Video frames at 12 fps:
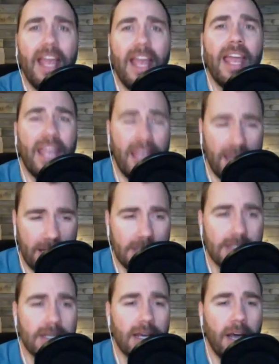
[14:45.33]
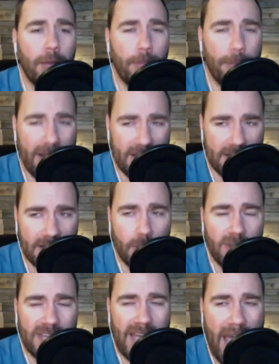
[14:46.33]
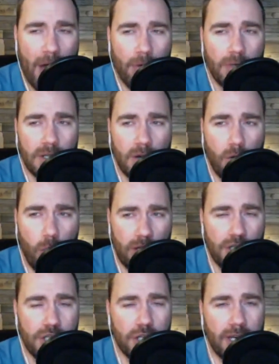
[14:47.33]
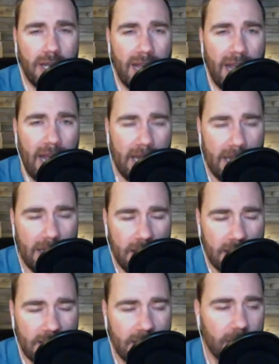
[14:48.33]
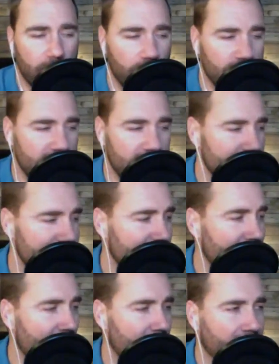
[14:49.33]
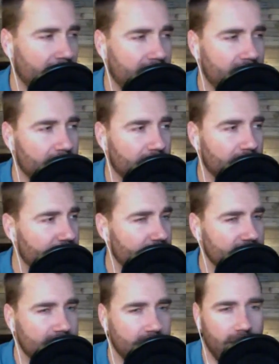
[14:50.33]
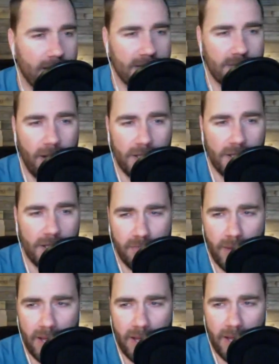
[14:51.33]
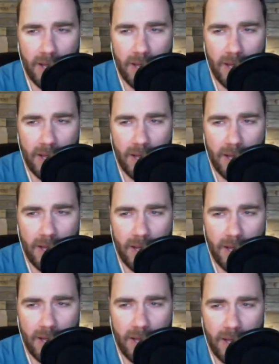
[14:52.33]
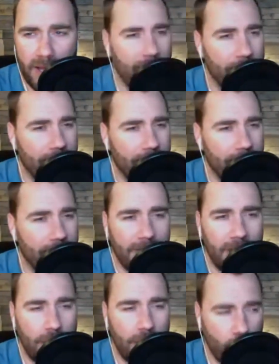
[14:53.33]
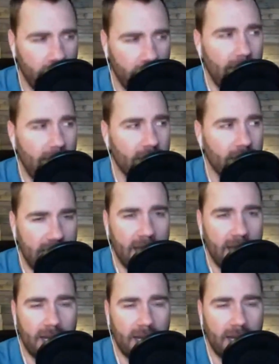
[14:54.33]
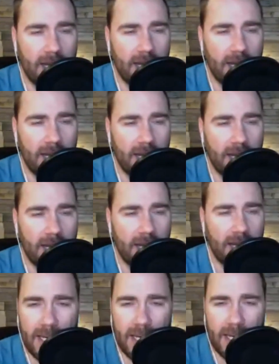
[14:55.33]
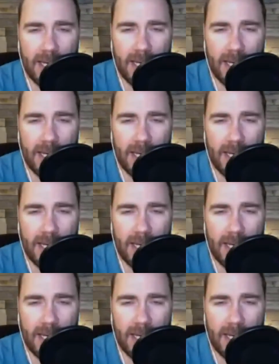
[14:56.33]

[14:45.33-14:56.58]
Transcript: Is amazing. Without question, any single person listening, I don't get any money for this. They're not a sponsor of mine. And get this REC10. It is